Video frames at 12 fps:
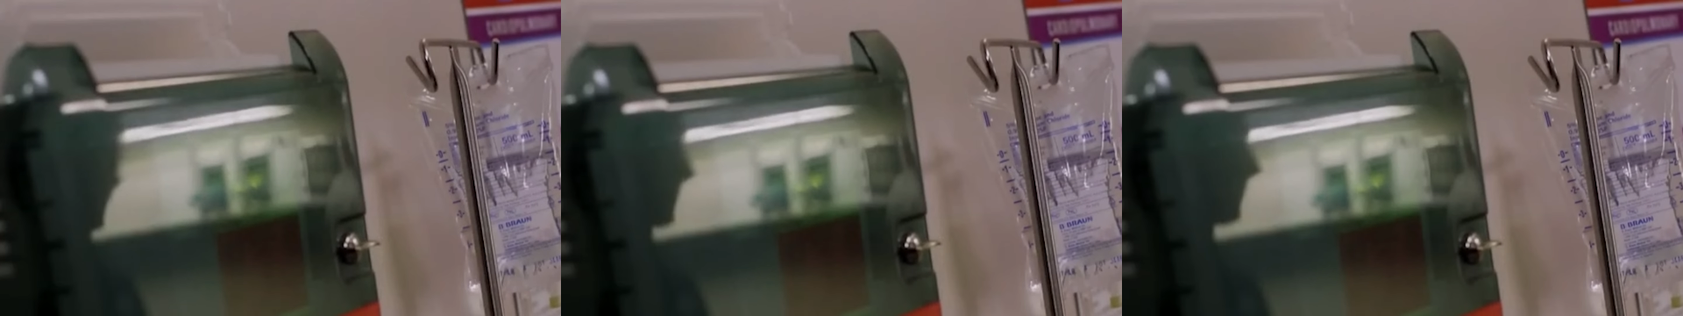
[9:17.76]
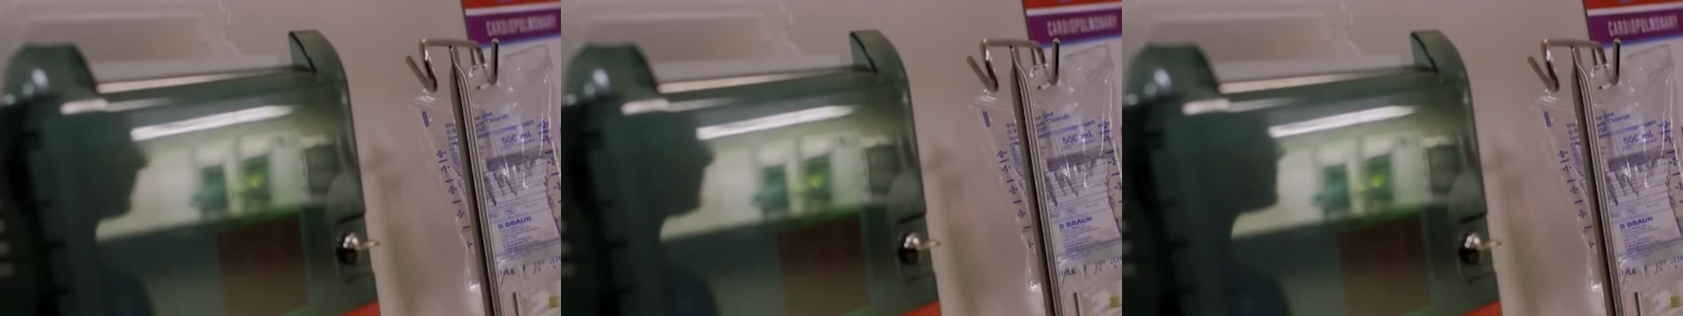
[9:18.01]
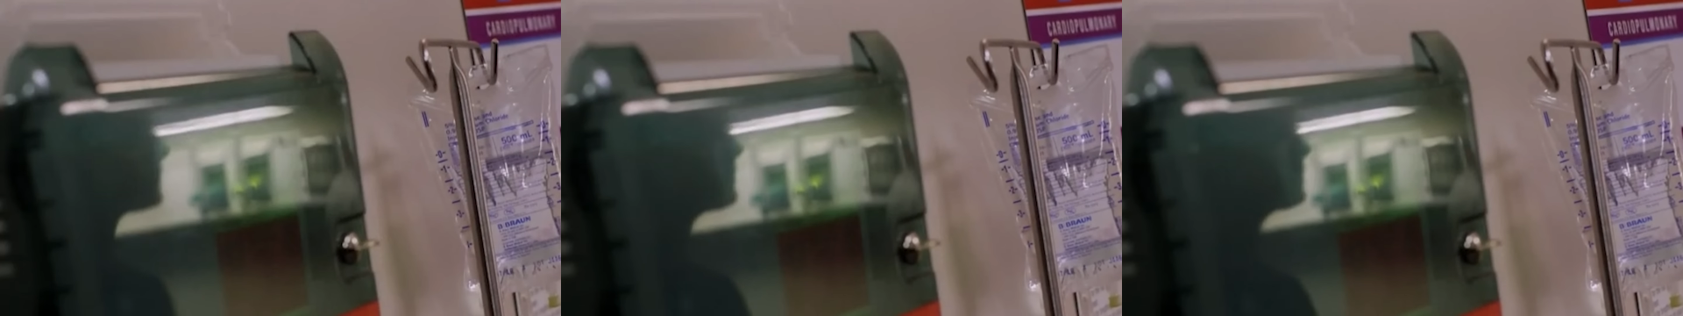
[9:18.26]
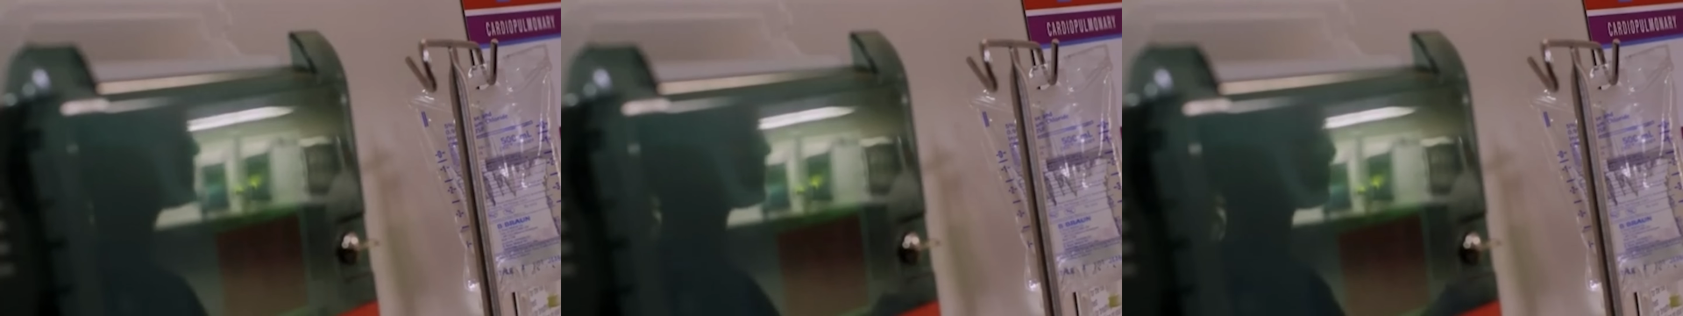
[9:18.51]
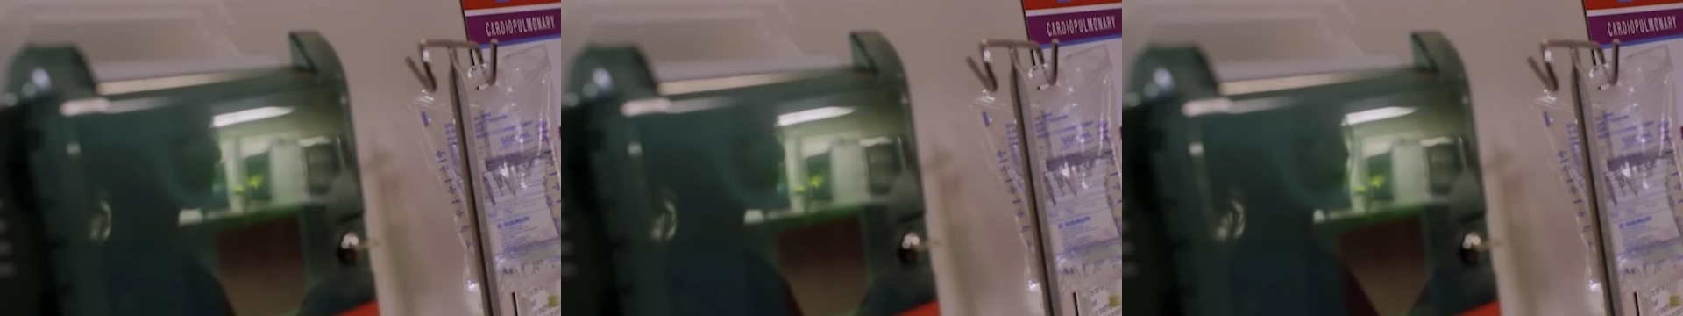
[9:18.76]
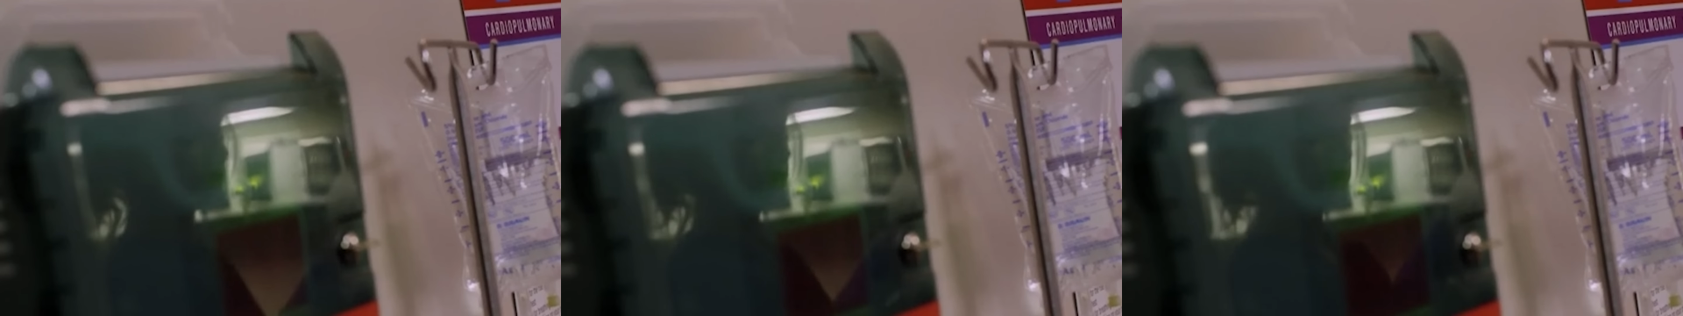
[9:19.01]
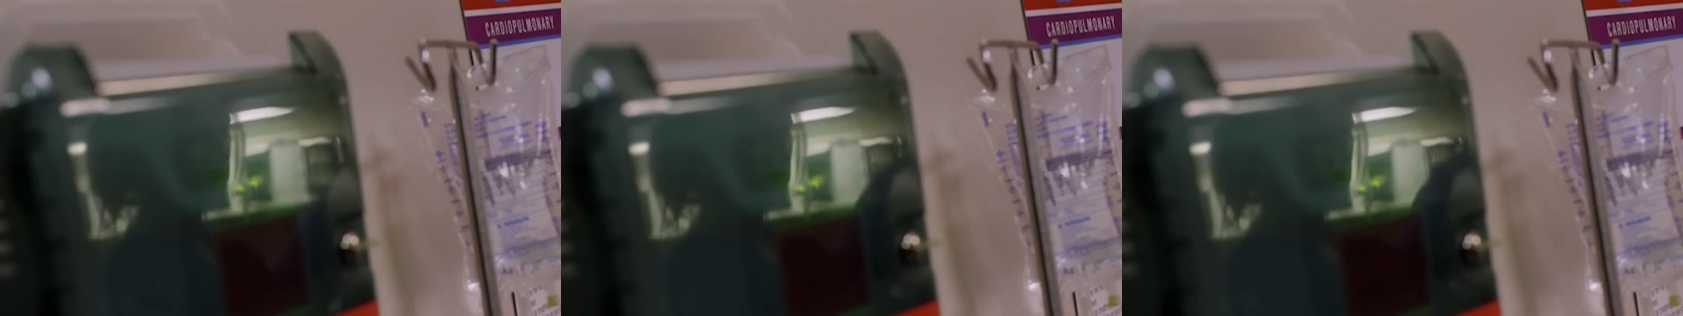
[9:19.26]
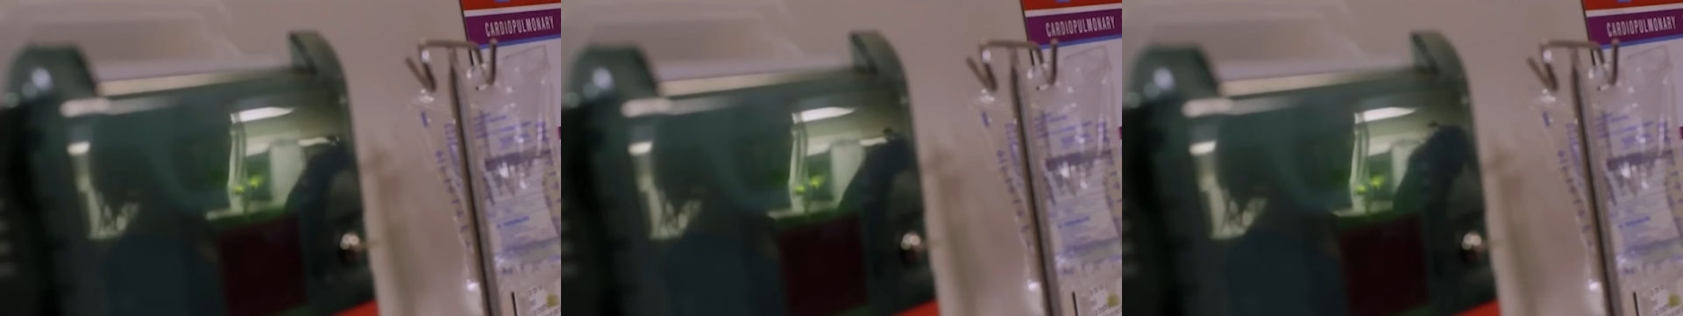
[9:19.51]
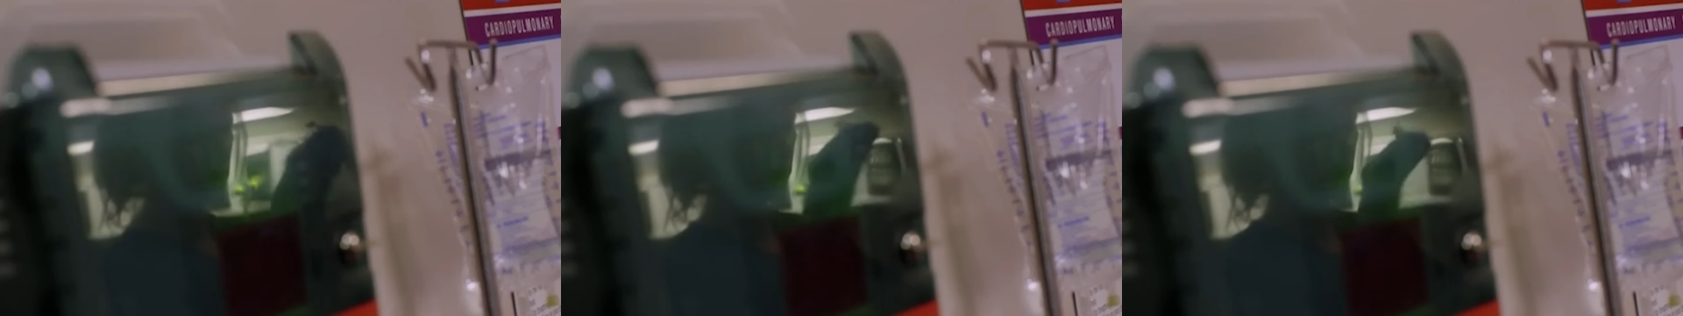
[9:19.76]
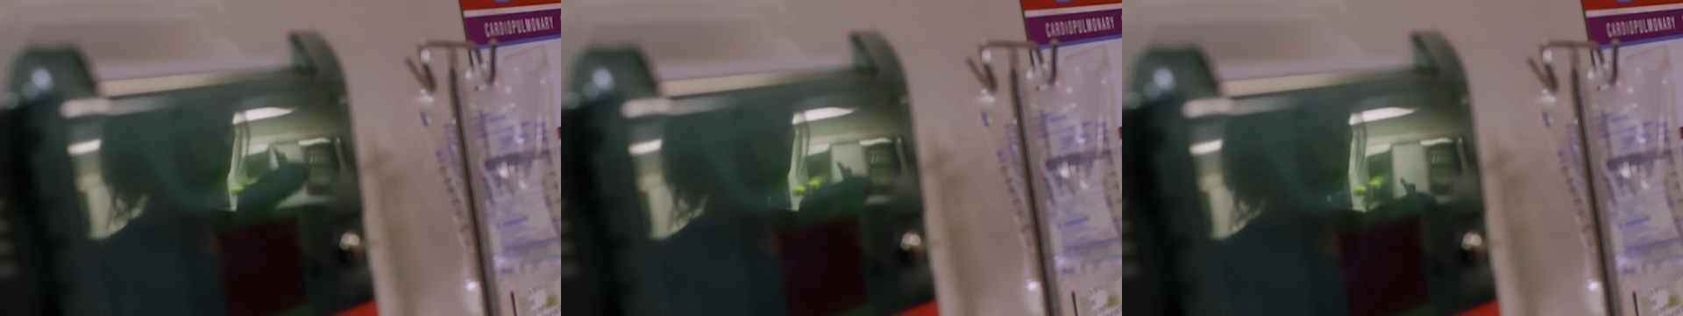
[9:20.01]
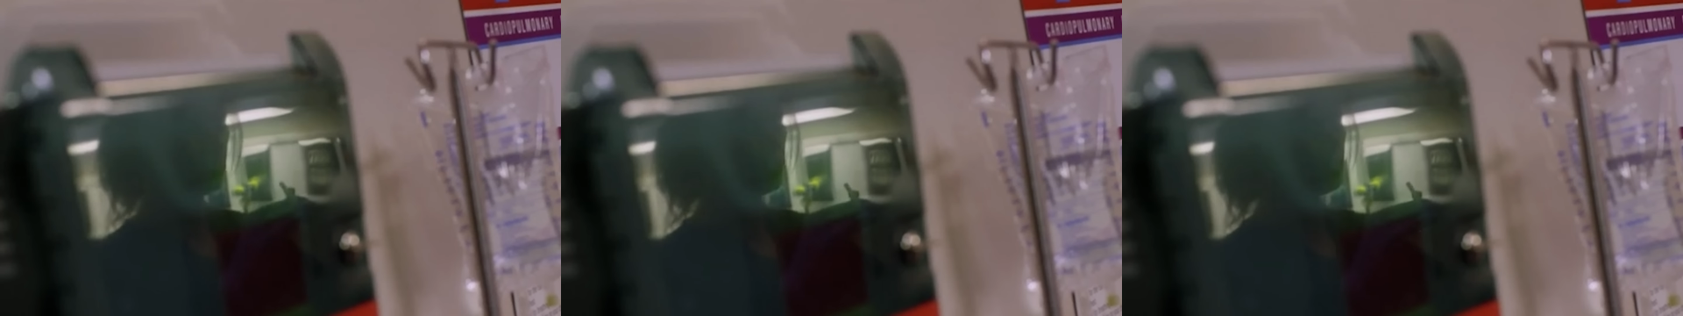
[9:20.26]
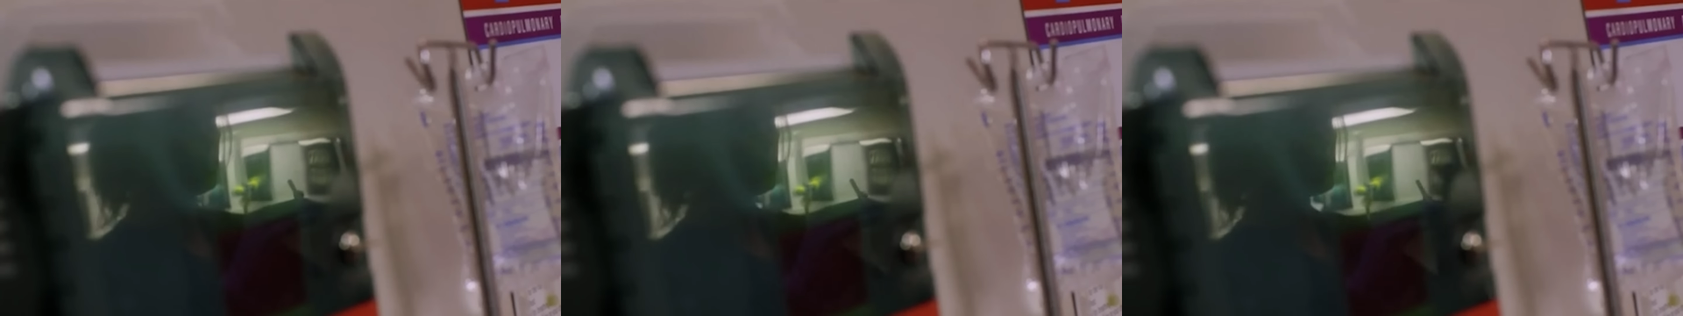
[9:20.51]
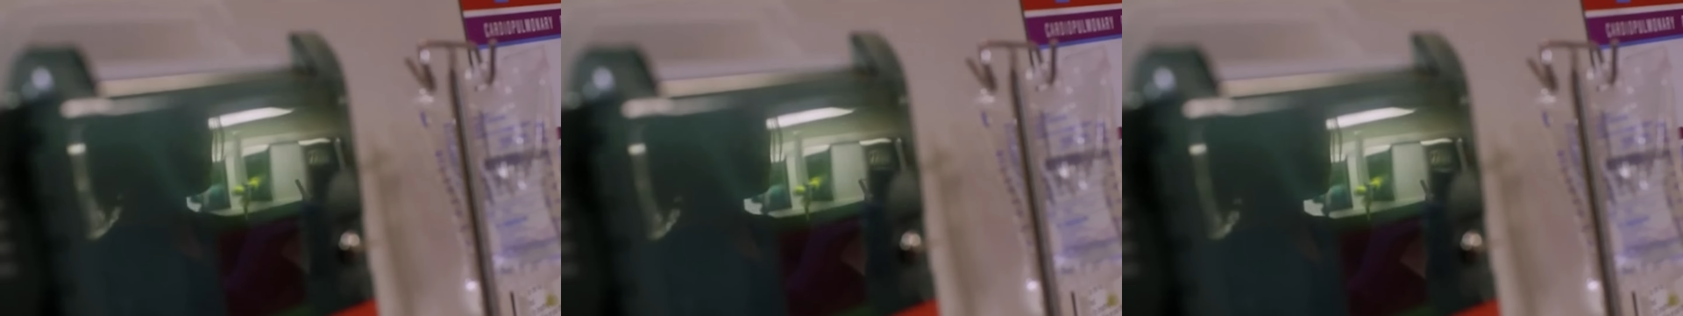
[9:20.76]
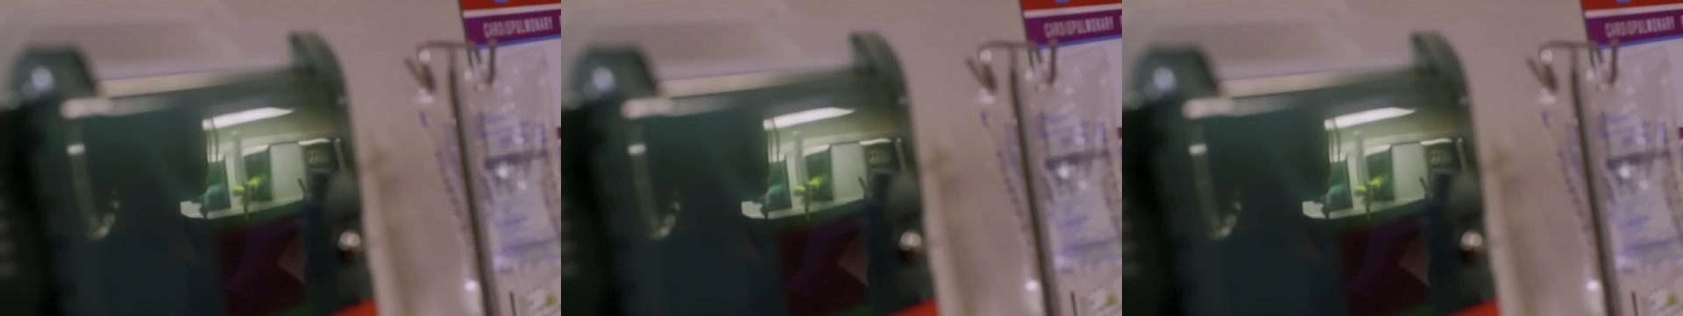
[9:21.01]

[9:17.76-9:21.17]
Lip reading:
No face is visible, so there are no lips to read.